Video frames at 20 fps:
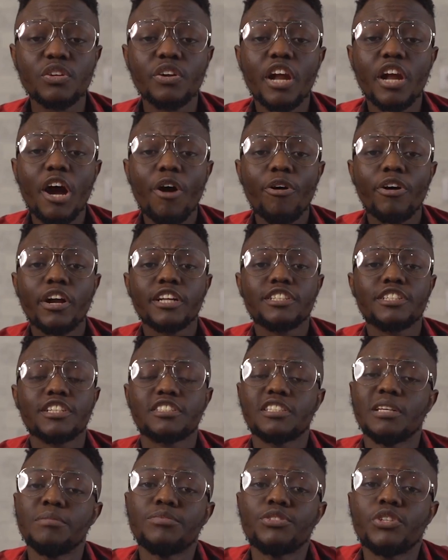now I want to take
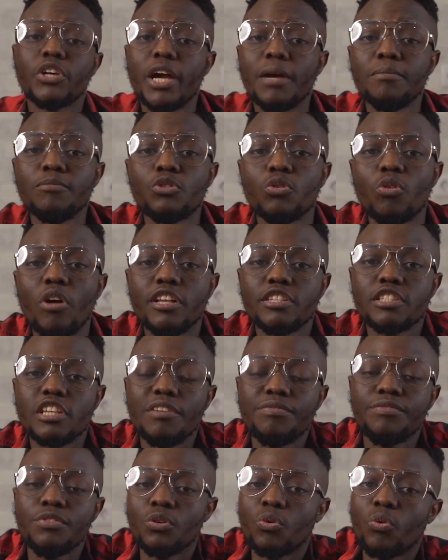some time to answer a
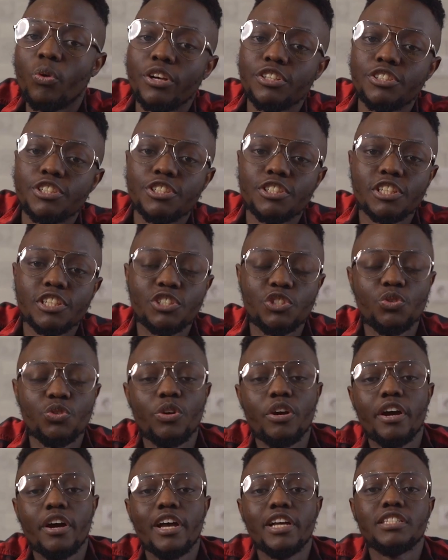few questions that you
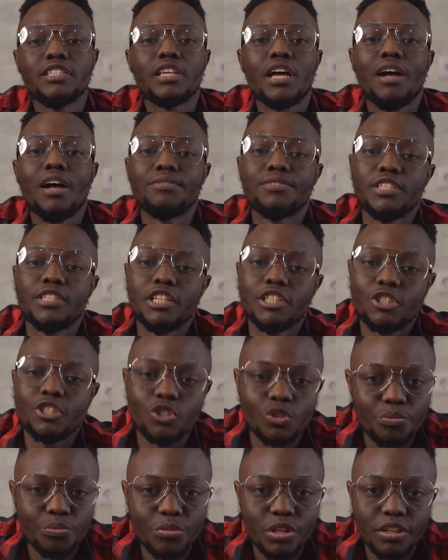guys have sent
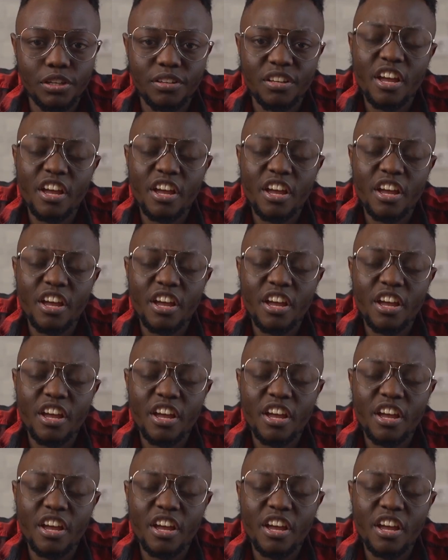to me.